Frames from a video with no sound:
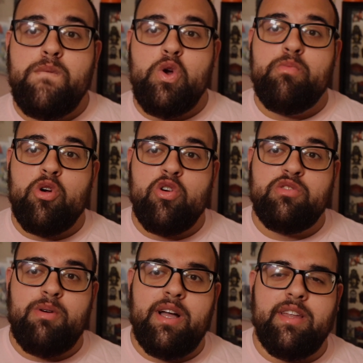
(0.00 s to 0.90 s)
Boo Bros
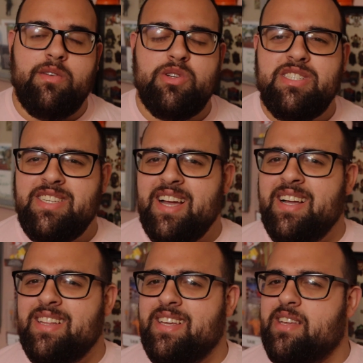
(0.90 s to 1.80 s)
button, which
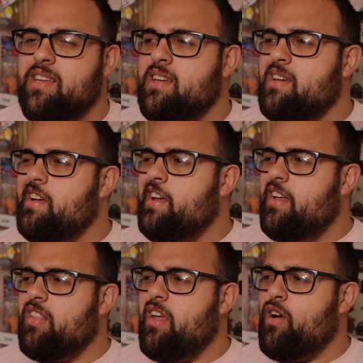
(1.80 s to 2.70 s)
technically
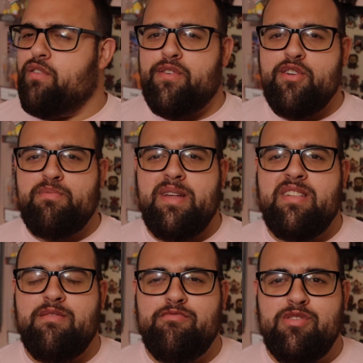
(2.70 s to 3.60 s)
is like our first
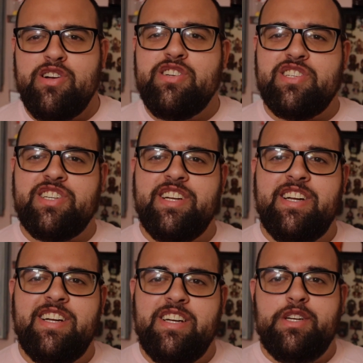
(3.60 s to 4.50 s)
piece of merch.
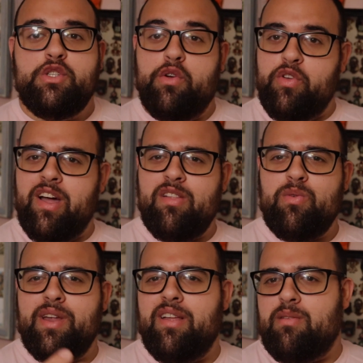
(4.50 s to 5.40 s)
So if you guys
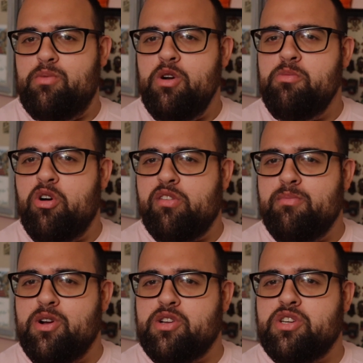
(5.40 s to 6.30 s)
want to get some Boo Bros
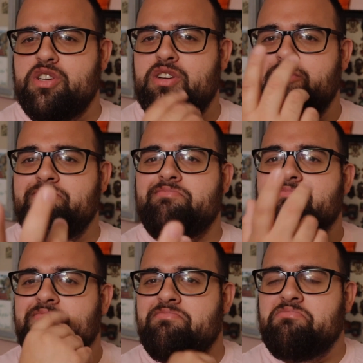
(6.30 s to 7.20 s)
merch,
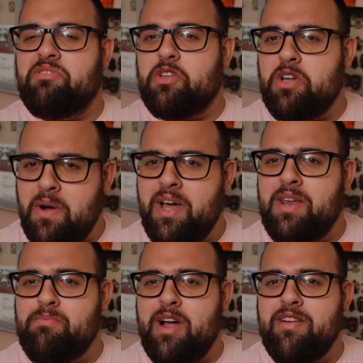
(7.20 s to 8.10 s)
go ahead
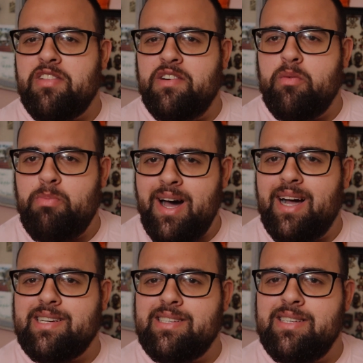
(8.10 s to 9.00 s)
and buy yourself a
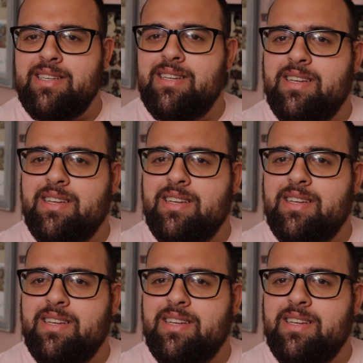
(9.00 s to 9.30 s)
box.